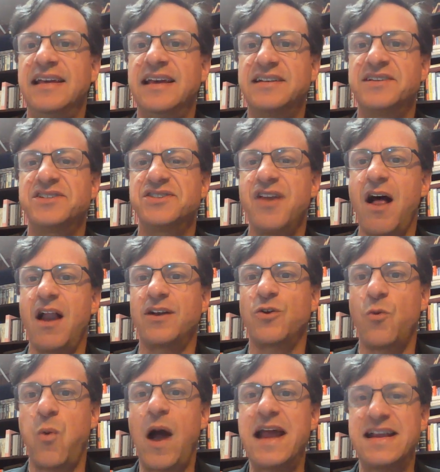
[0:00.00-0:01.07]
yet does
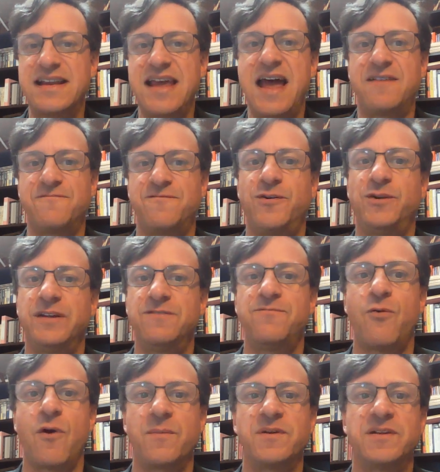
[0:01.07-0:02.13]
not quite yet fully
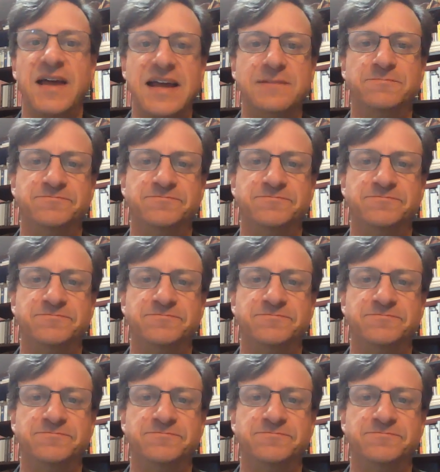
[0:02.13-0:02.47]
formulate?